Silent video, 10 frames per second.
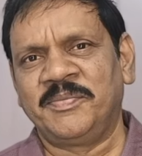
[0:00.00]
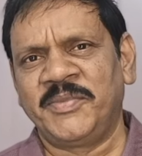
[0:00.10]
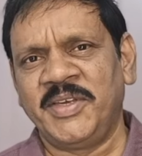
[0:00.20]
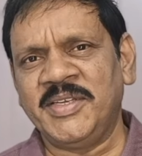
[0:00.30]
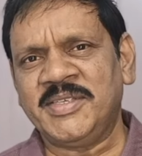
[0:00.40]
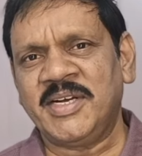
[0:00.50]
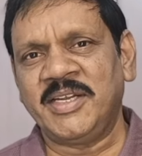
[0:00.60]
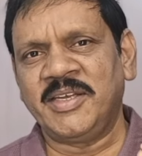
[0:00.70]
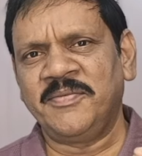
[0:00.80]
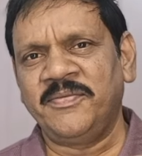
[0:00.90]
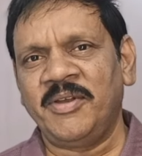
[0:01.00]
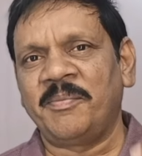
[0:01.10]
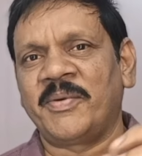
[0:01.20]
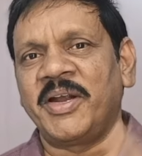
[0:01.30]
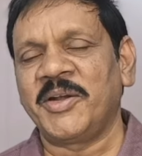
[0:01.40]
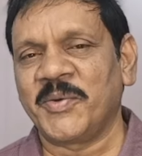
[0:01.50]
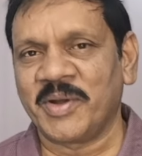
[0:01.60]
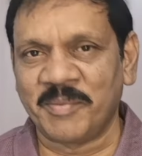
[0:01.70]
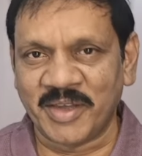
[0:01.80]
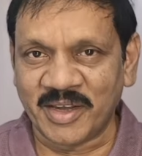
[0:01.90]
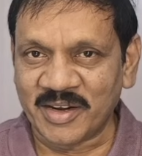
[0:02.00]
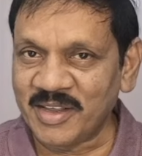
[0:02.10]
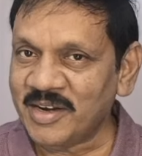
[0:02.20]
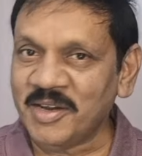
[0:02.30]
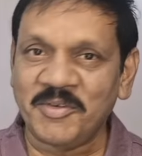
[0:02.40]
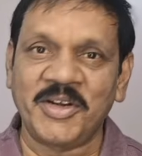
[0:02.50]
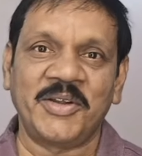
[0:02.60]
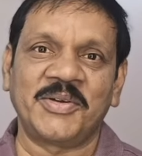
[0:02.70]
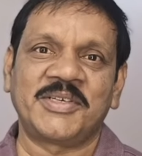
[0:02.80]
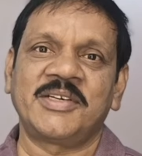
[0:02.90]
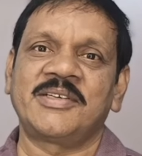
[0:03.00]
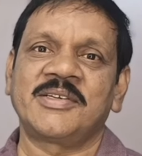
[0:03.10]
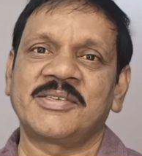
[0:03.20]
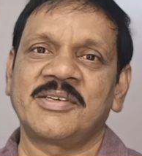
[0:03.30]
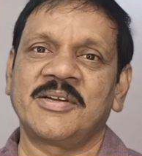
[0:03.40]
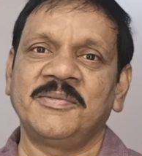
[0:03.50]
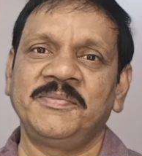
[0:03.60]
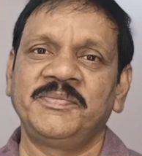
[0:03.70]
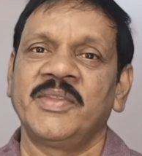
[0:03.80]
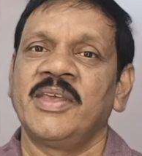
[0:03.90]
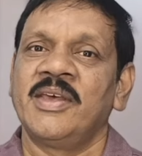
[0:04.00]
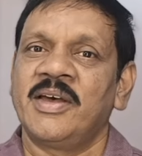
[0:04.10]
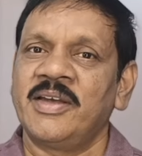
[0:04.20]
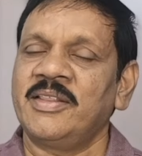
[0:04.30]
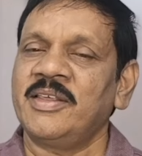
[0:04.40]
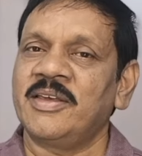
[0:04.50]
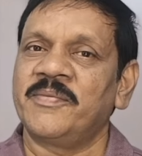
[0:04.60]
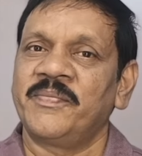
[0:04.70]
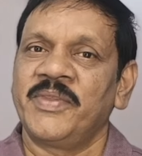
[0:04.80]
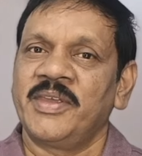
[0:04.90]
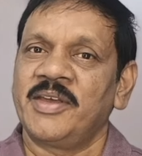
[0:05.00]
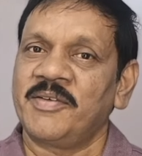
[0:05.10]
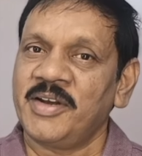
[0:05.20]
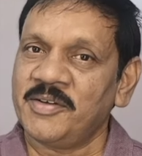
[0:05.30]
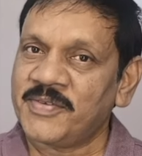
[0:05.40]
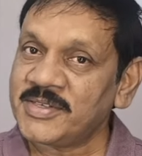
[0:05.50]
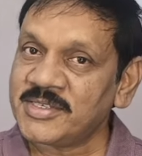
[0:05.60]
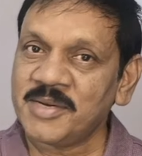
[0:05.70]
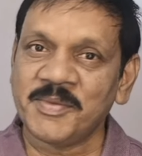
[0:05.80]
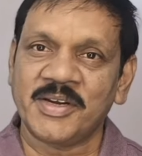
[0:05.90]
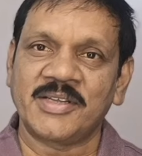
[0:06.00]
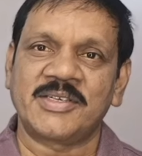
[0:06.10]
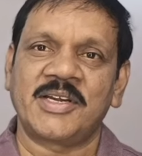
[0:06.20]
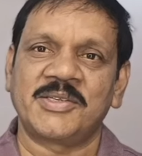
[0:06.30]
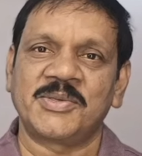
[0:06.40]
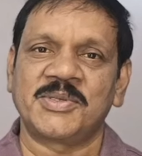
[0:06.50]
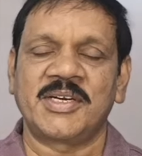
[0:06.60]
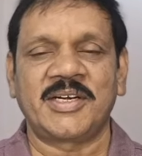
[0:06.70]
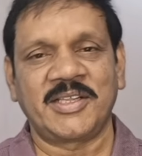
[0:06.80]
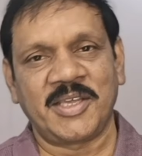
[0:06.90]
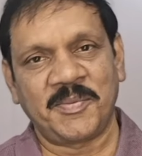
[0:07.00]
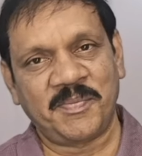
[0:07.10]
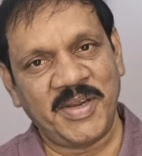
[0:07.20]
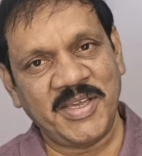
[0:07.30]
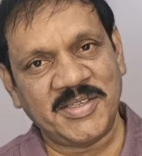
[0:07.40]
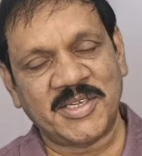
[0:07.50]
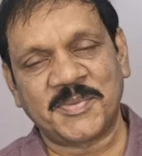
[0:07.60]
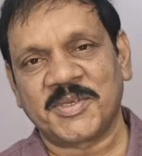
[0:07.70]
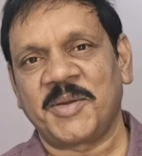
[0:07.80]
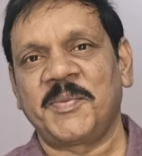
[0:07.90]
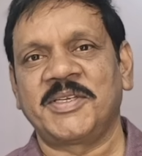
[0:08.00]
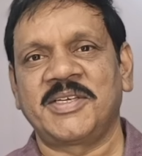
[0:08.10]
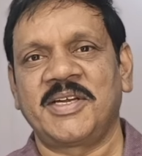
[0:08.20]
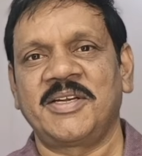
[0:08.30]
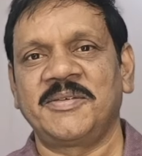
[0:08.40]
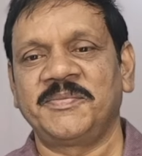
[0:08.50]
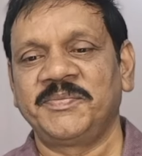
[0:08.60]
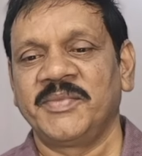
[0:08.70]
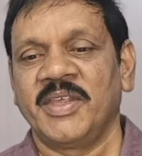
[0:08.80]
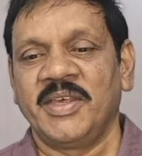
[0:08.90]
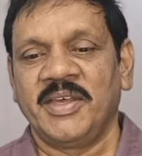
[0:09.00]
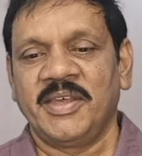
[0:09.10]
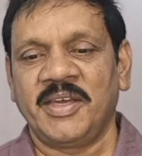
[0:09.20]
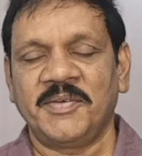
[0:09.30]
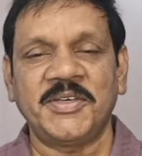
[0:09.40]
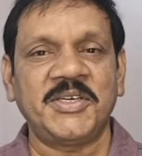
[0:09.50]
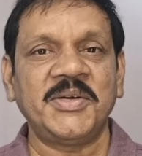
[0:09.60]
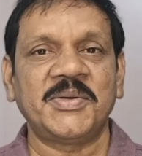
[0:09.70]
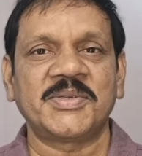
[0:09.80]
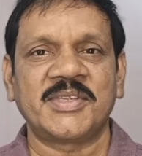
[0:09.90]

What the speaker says: each and every point, you can clear the video. If you are watching the first time on my channel, please subscribe my channel. If you are watching this